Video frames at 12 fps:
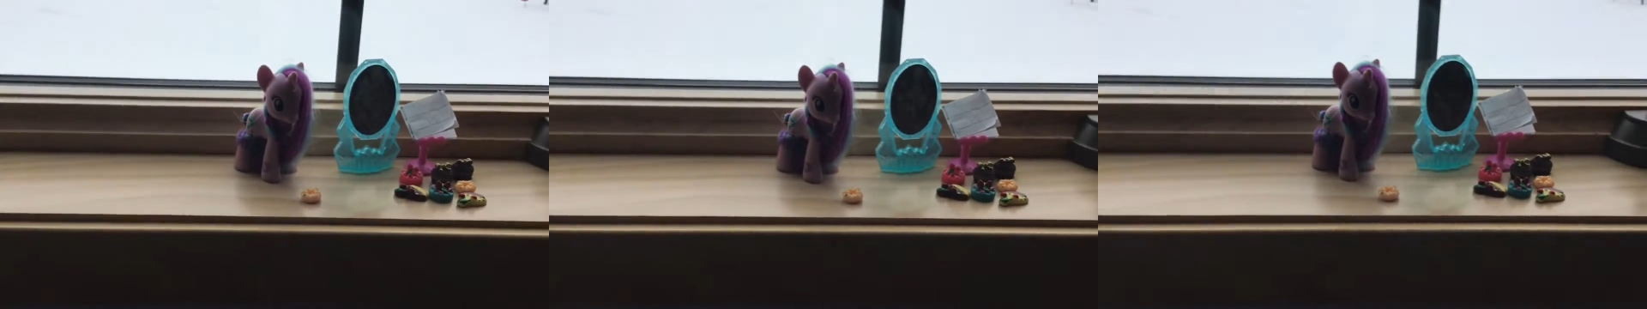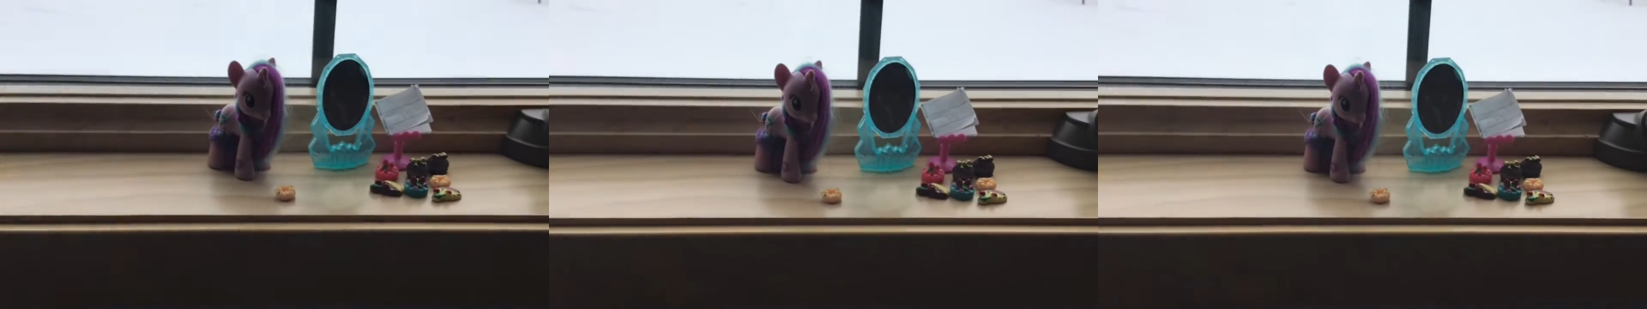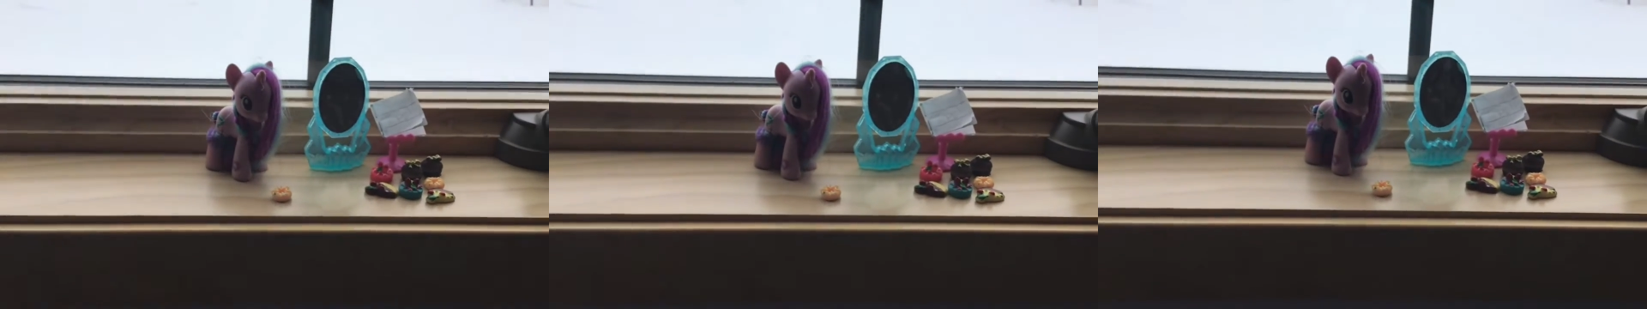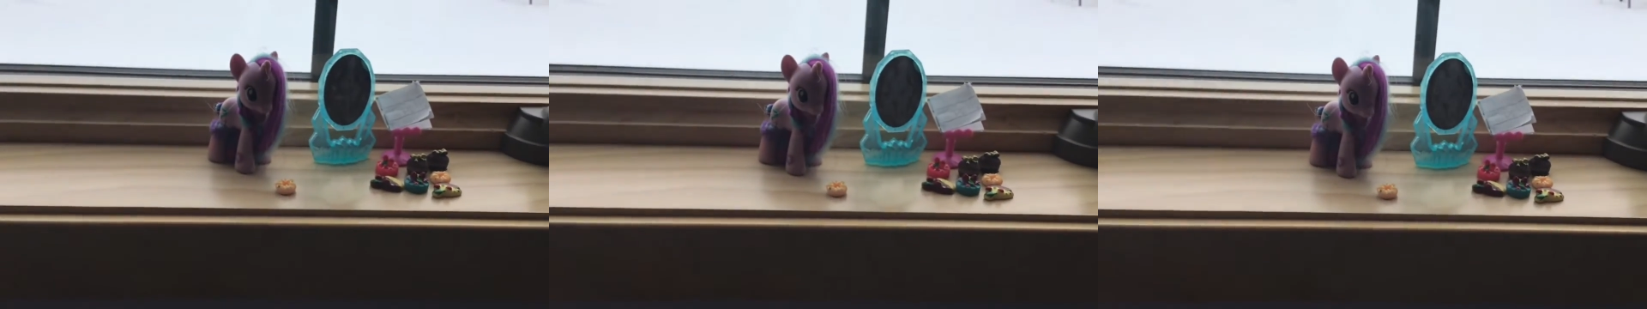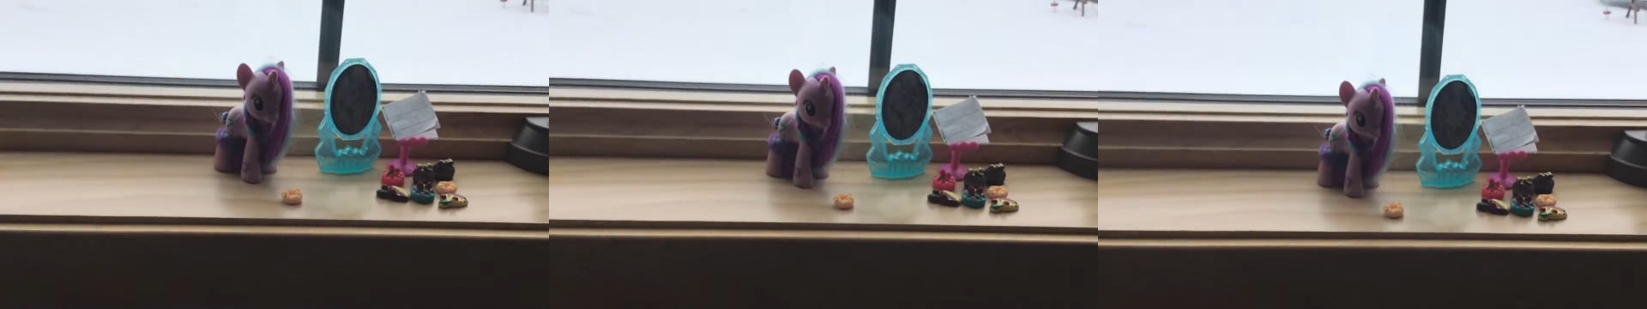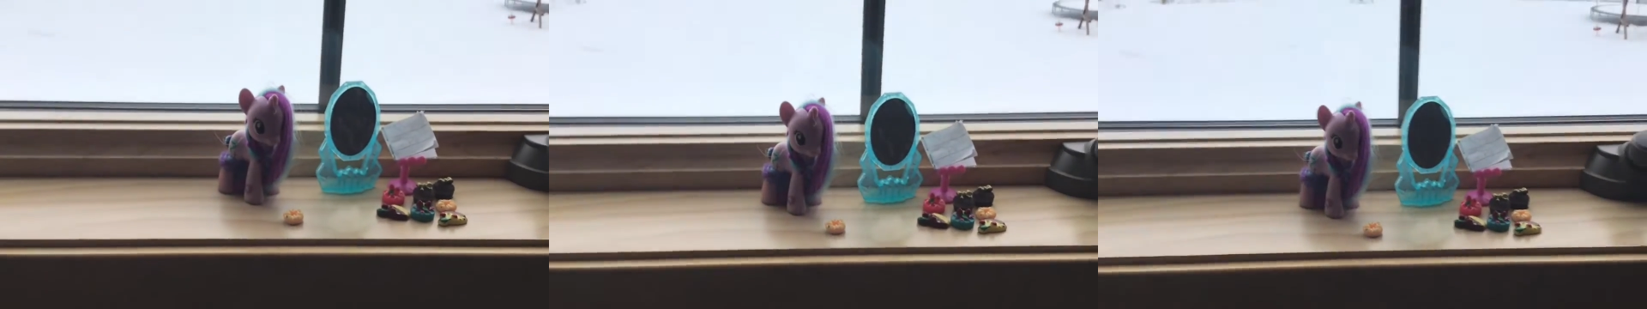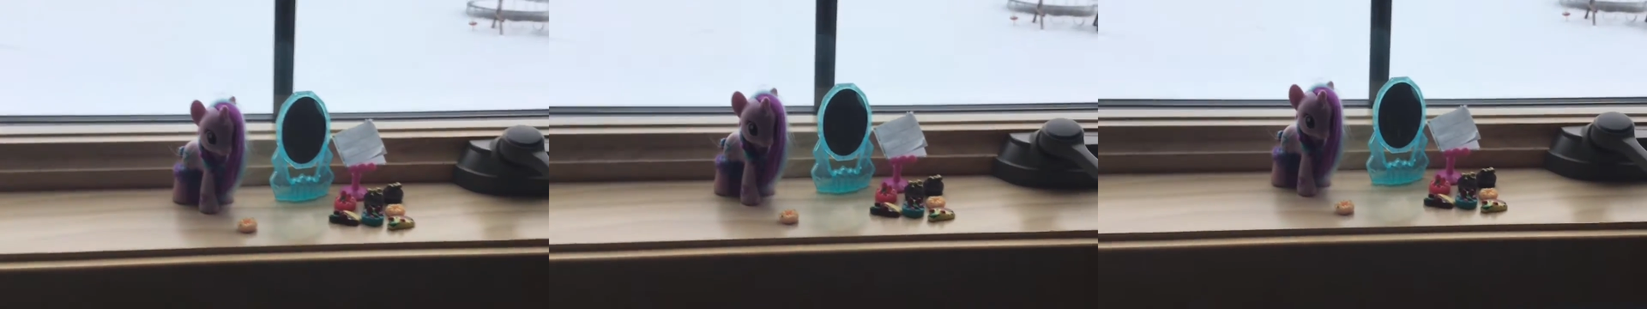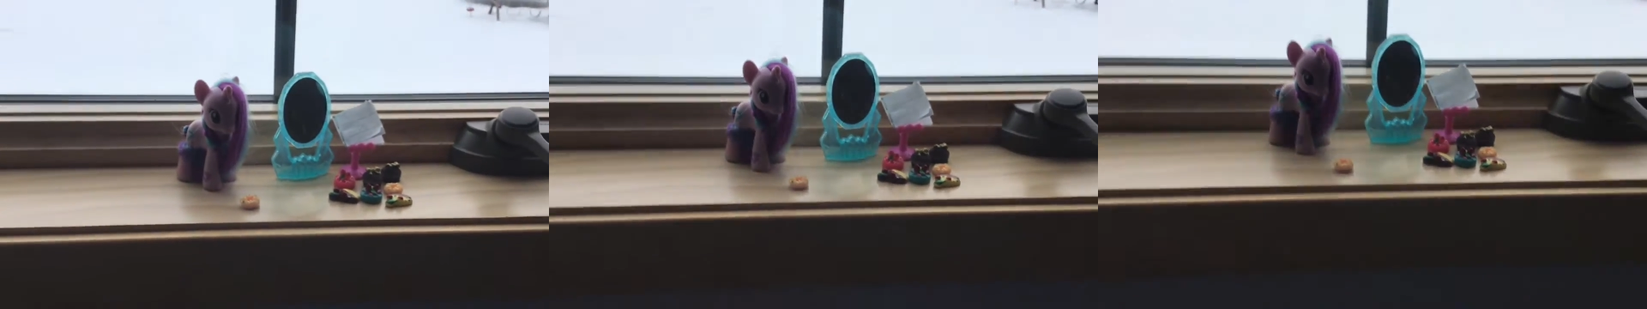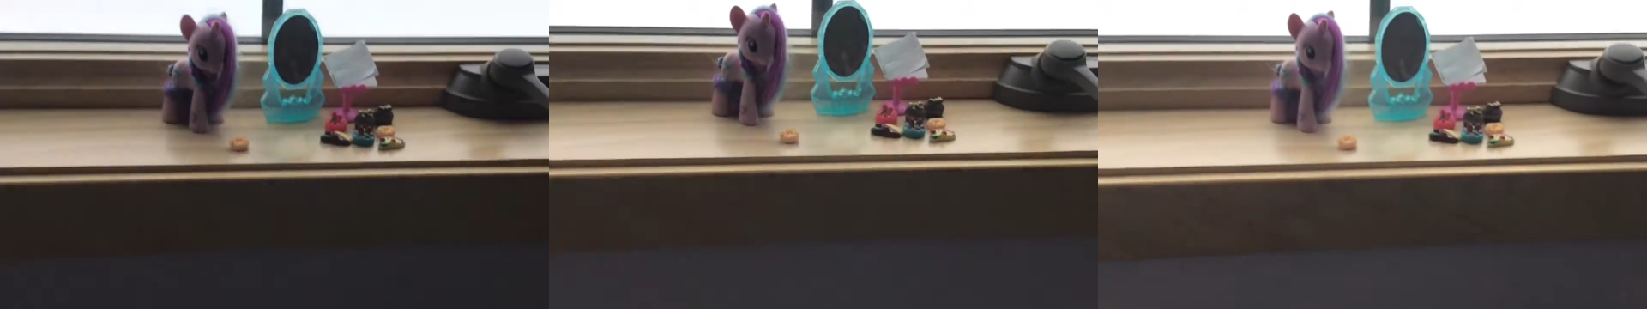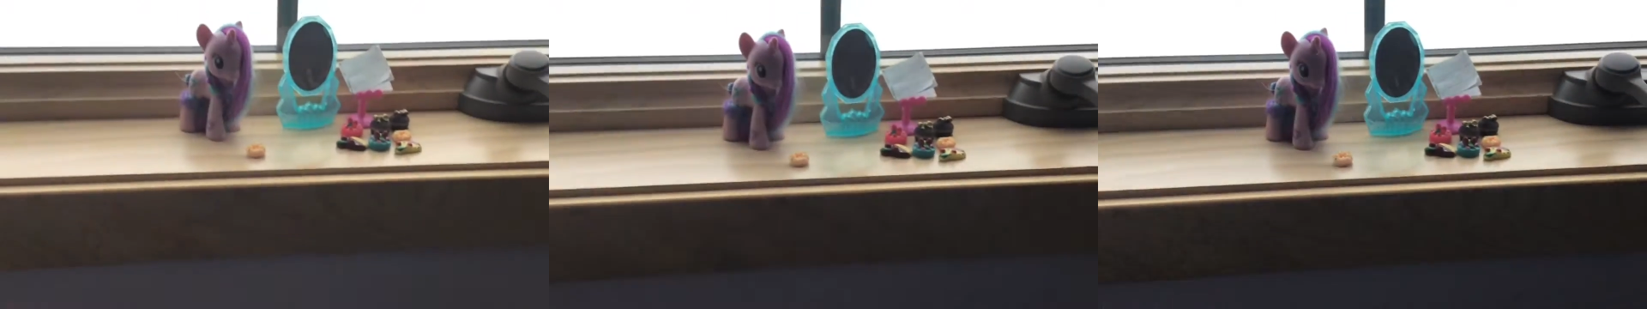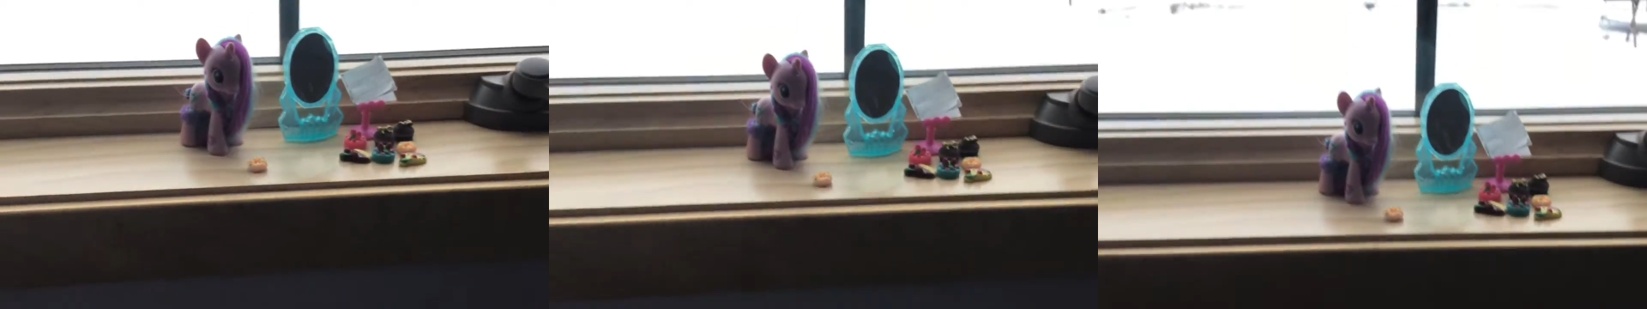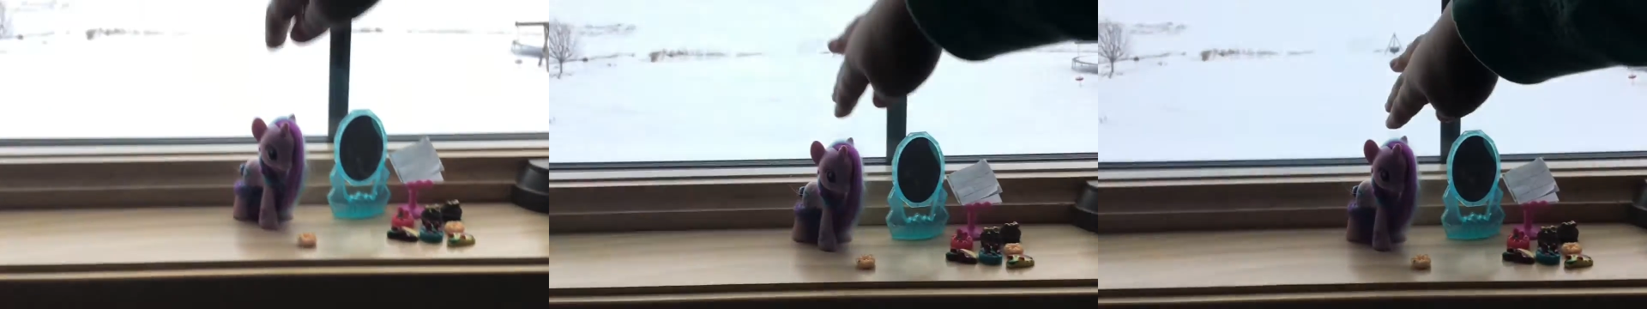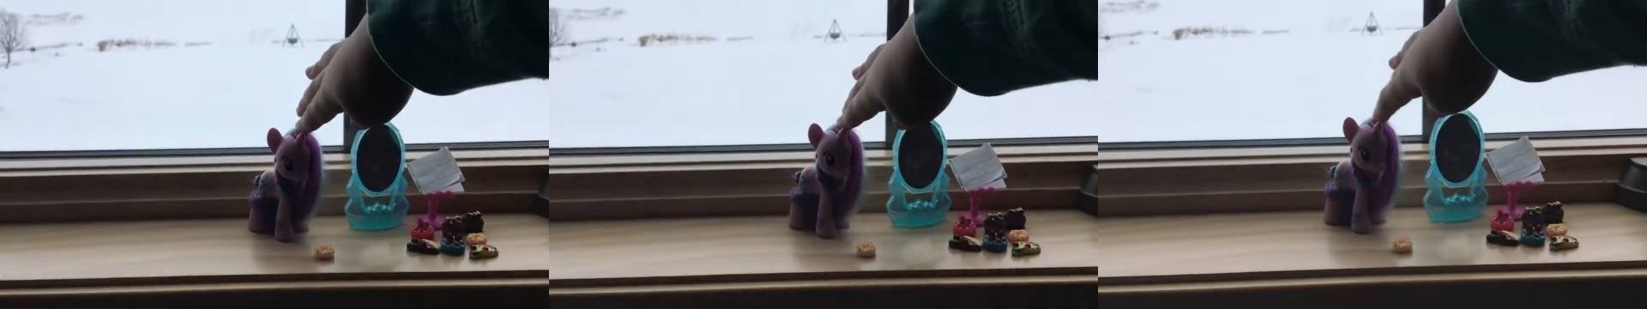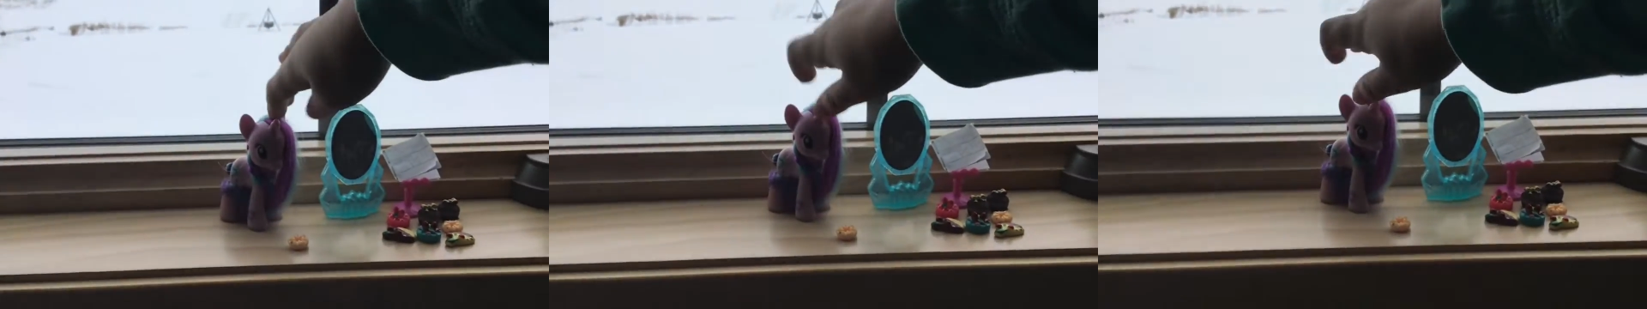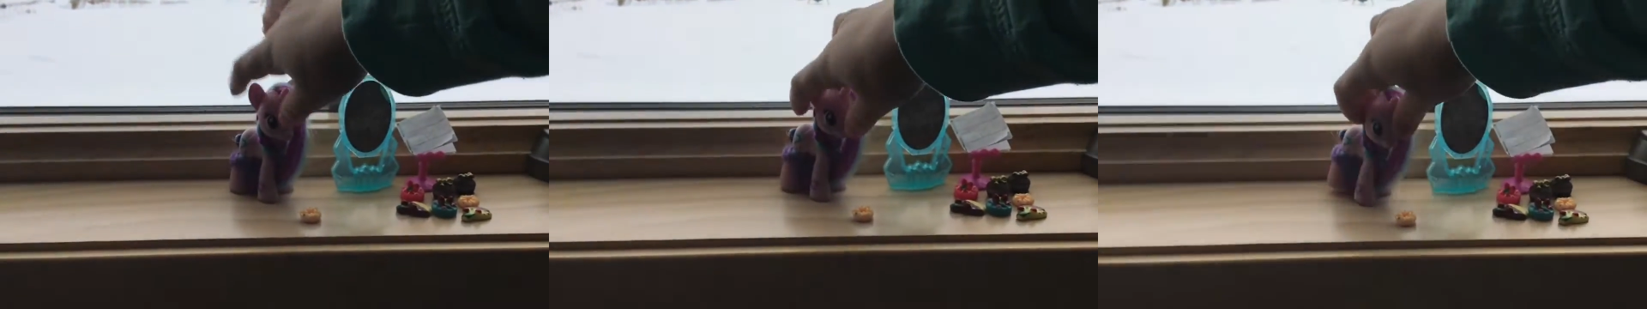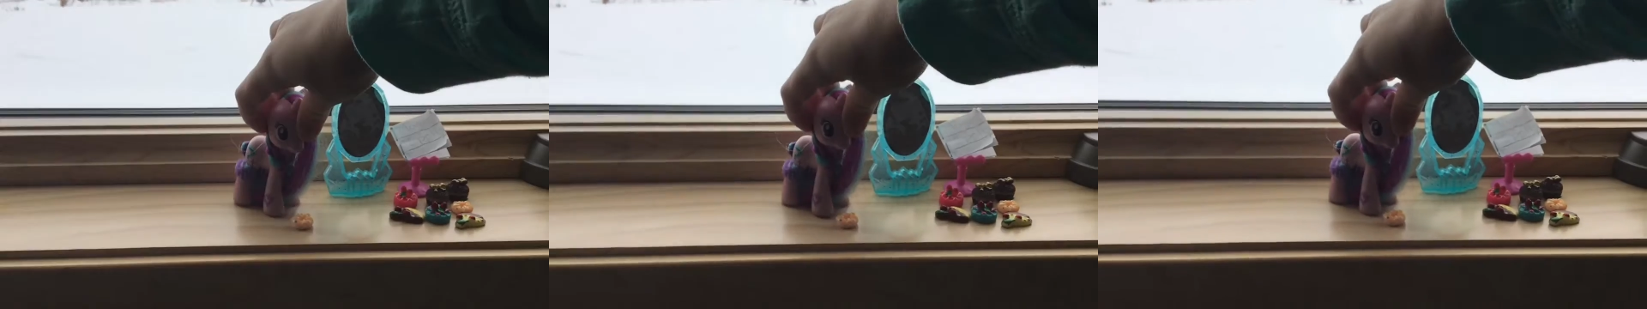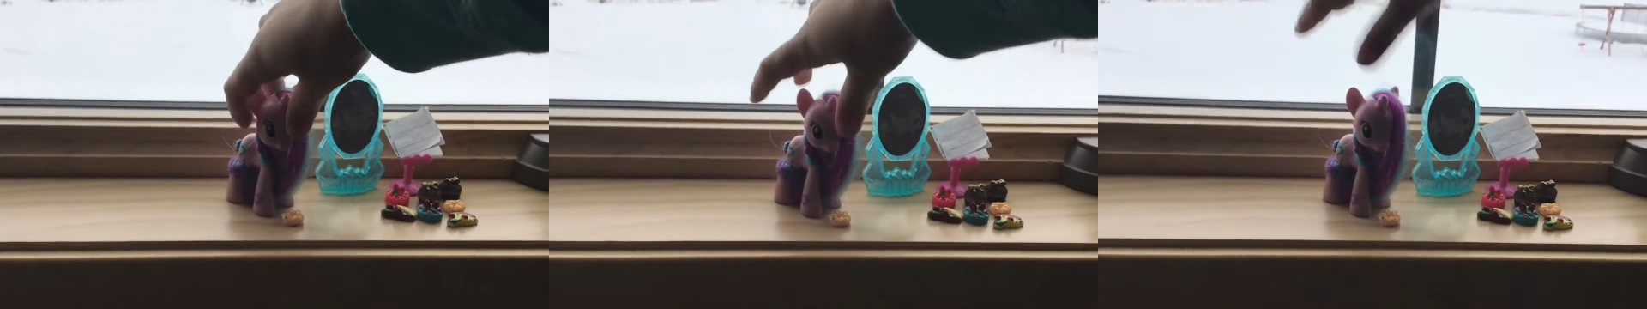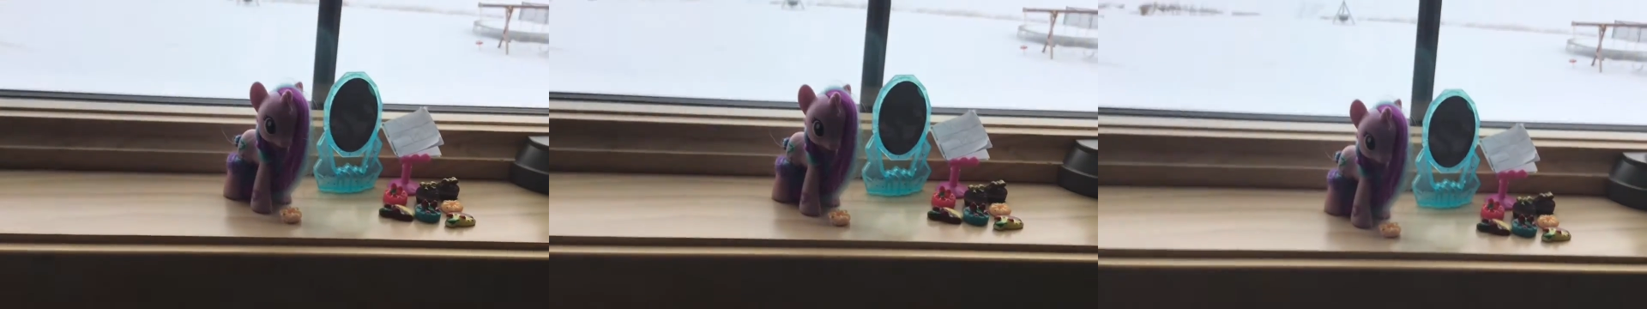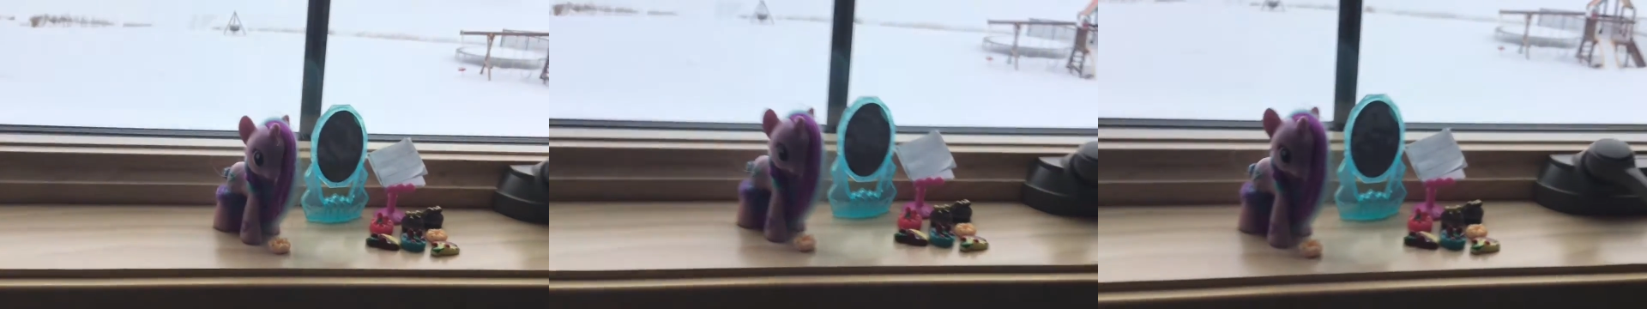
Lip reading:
(no speaker visible)